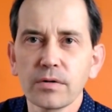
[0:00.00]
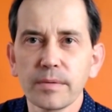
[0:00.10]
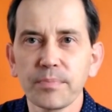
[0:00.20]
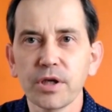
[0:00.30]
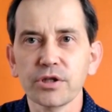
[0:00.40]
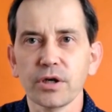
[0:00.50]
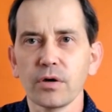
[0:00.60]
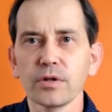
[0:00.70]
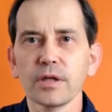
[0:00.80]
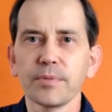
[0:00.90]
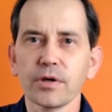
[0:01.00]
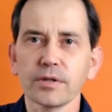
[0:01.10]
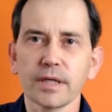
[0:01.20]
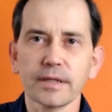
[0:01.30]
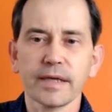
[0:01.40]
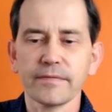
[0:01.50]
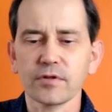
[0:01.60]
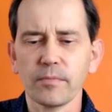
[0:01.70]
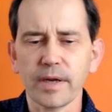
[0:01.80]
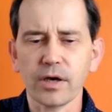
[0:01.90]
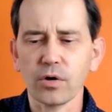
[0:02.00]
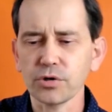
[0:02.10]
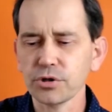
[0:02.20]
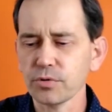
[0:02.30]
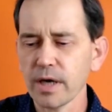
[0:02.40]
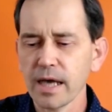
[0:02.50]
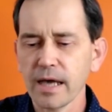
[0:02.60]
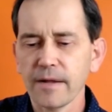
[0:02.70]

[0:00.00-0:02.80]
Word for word: on the picture only, because I didn't have so many horseshoe,